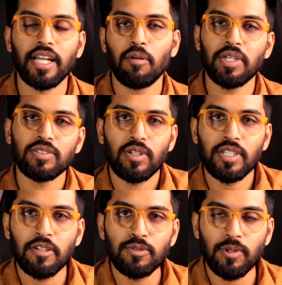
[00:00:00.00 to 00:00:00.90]
like
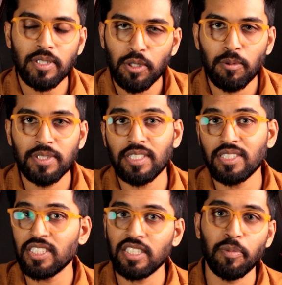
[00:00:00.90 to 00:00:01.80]
Amazon gives one service
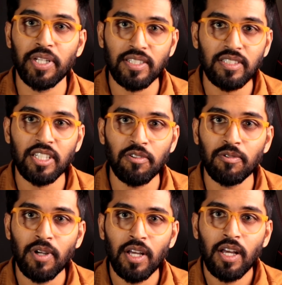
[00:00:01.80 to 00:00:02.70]
and GCP doesn't
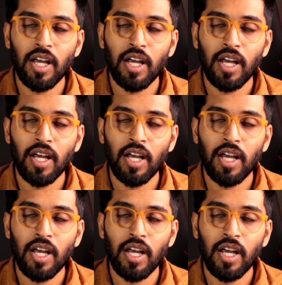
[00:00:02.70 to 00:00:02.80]
give,